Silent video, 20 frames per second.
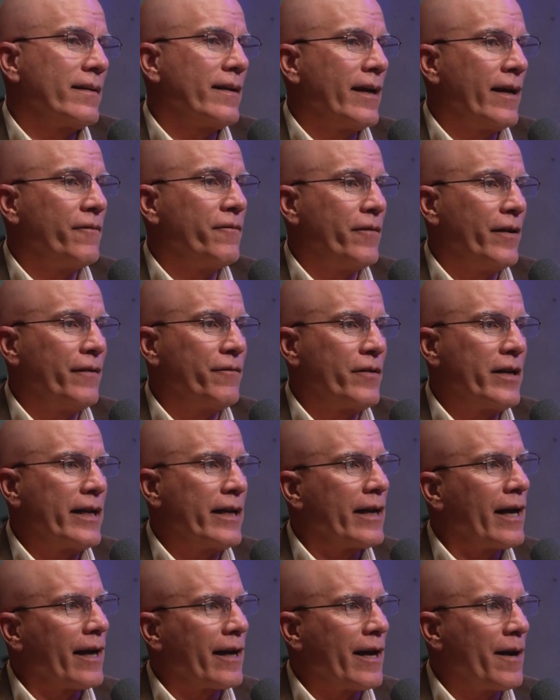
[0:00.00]
at
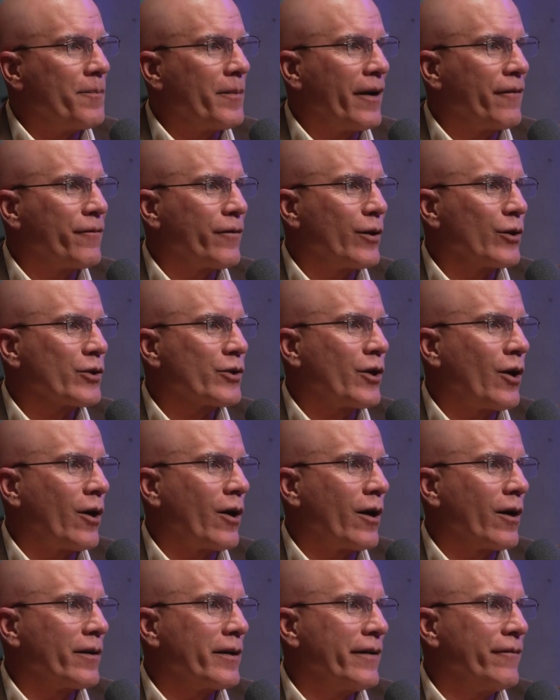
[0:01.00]
15, I got my first
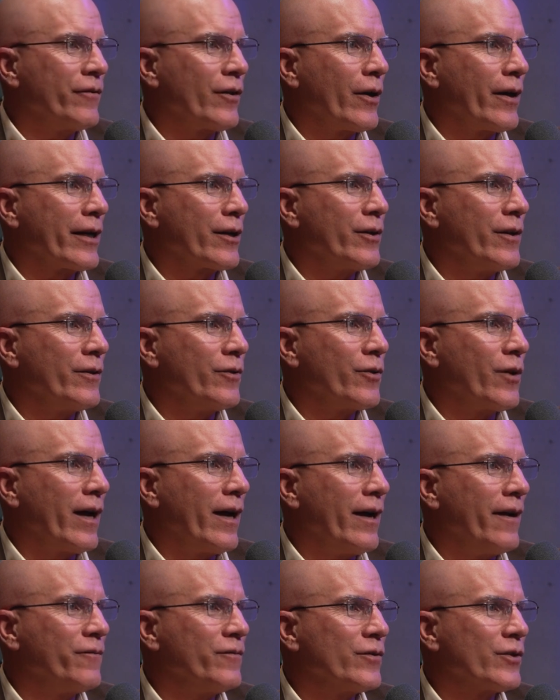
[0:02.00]
car, even though I couldn't
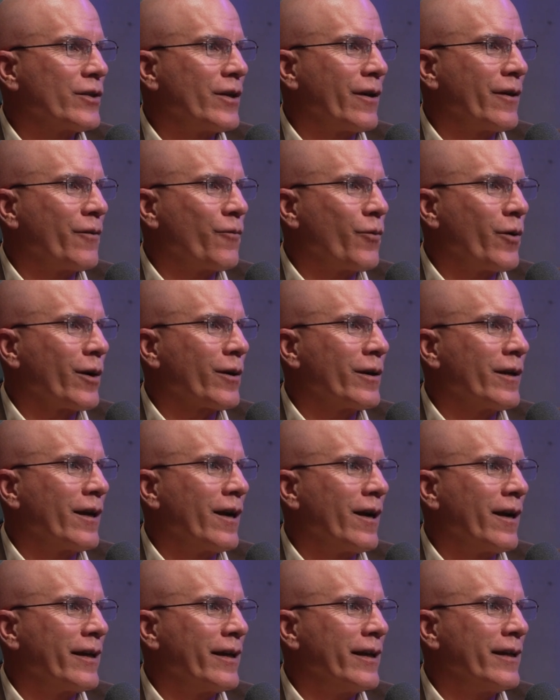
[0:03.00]
drive, and started working
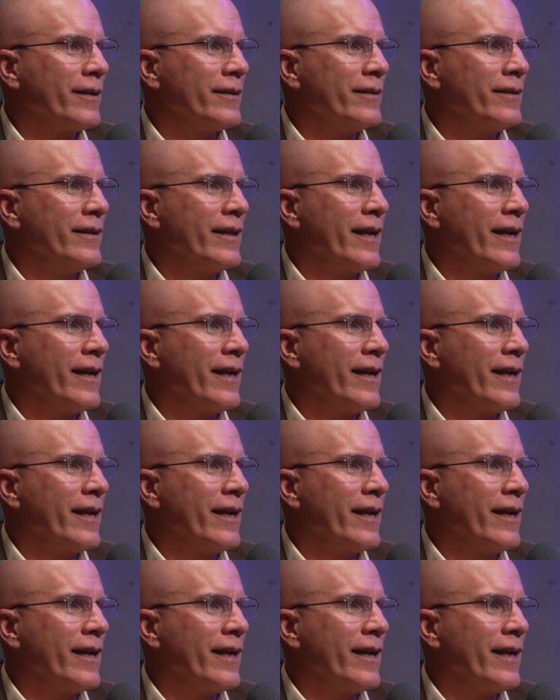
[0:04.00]
on it. And